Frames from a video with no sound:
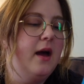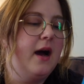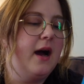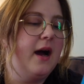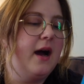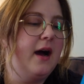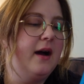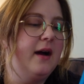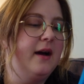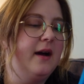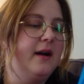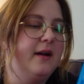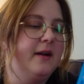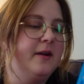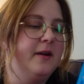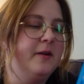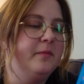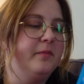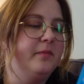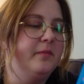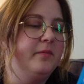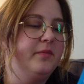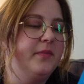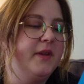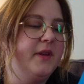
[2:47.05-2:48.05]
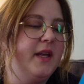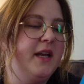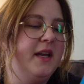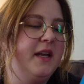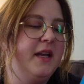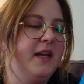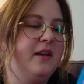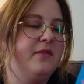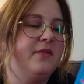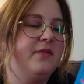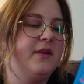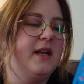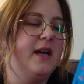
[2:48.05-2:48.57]
Um, it
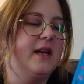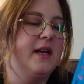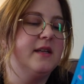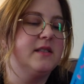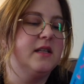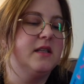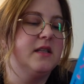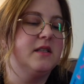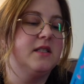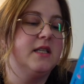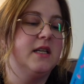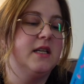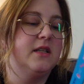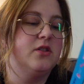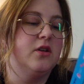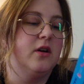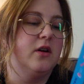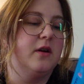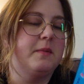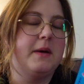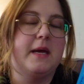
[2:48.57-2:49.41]
even has a TikTok